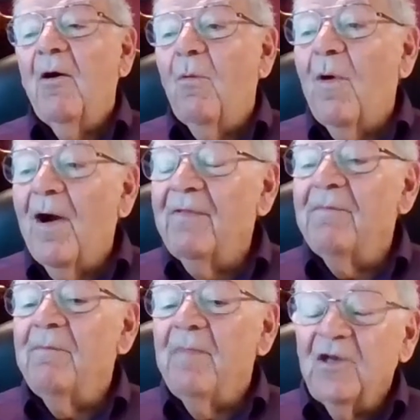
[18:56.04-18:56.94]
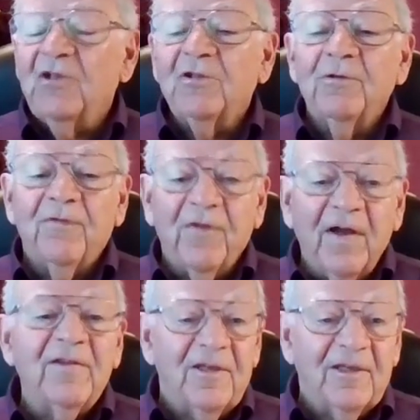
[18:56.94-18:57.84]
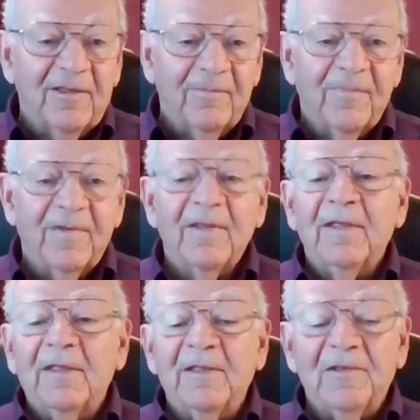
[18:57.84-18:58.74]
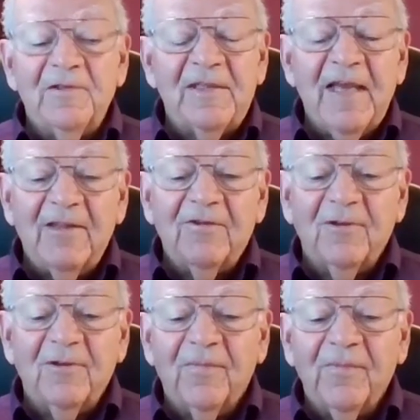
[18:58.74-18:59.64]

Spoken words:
one major finding is that